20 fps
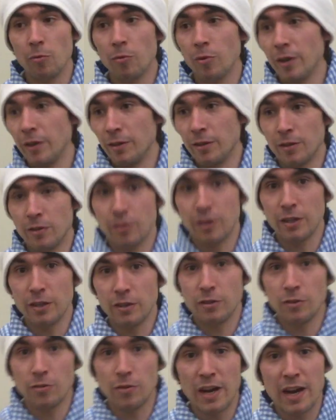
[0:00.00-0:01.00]
what you're going
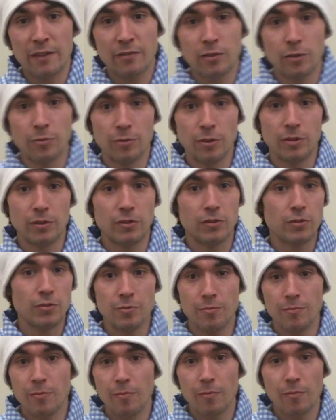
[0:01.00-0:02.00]
to do afterwards. You
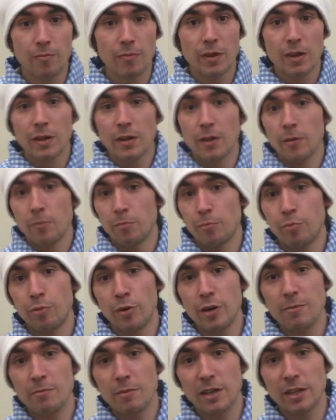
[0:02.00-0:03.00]

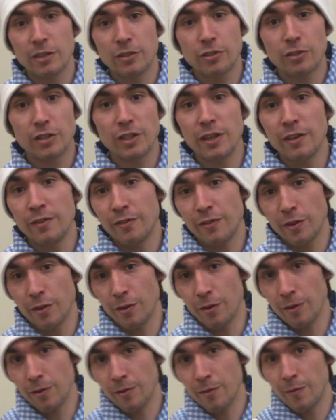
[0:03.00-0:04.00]
pretty much, if
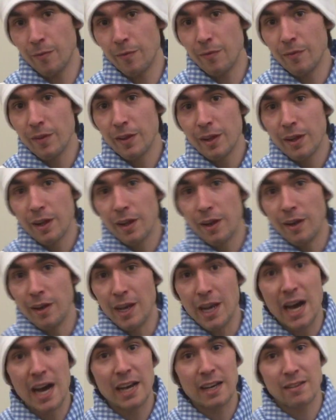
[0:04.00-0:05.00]
you're
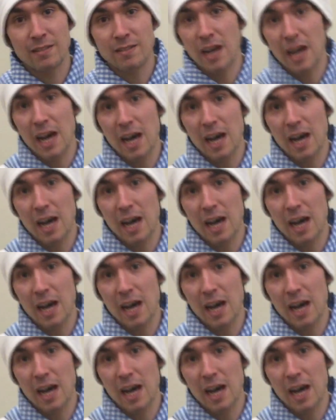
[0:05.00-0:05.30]
not a